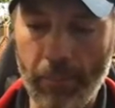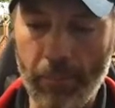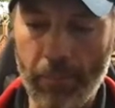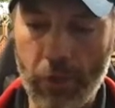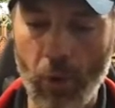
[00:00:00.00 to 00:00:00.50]

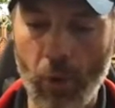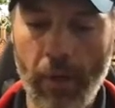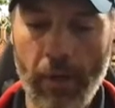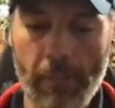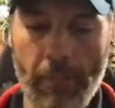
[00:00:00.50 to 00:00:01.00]
So
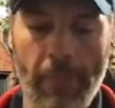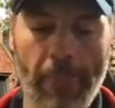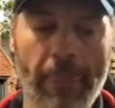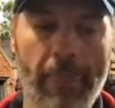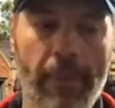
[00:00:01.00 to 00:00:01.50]

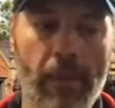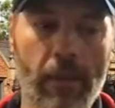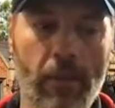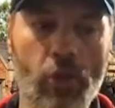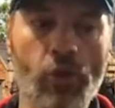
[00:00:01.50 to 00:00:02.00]

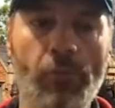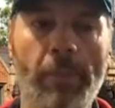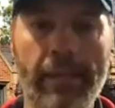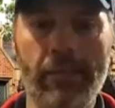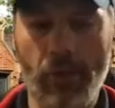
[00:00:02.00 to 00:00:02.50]
you've
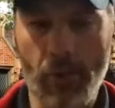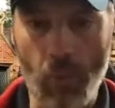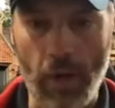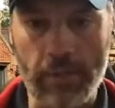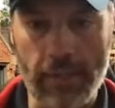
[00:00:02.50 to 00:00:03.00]
been to
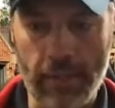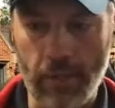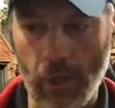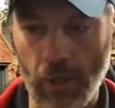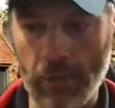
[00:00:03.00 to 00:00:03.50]
Walt Disney
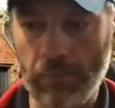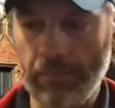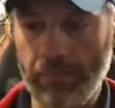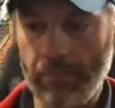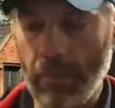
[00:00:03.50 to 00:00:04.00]
World,
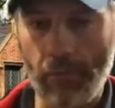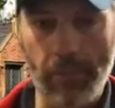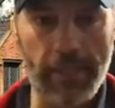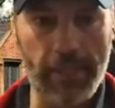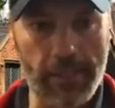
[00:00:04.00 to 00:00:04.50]
you've
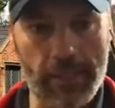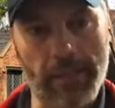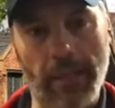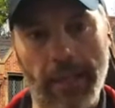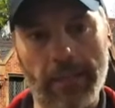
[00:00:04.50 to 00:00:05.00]
been to
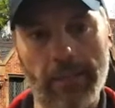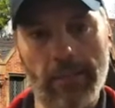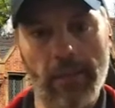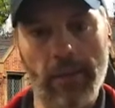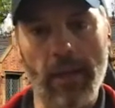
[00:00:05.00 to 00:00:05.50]
Disneyland.
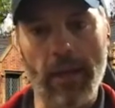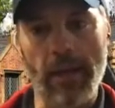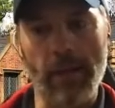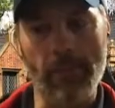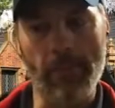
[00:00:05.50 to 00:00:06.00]

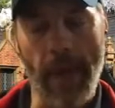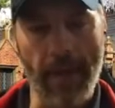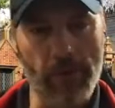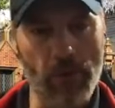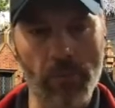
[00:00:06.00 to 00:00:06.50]

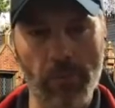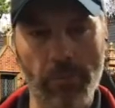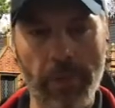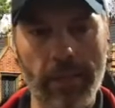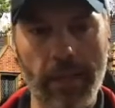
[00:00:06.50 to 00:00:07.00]
Have you
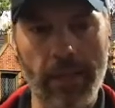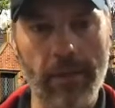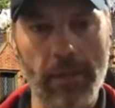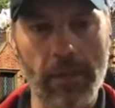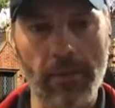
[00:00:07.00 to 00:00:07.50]
been to any
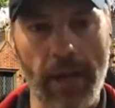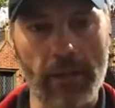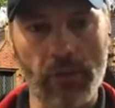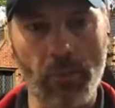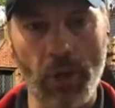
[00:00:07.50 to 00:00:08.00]
of the
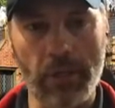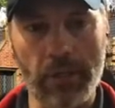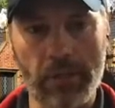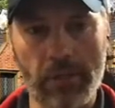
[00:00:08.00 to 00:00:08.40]
international parks?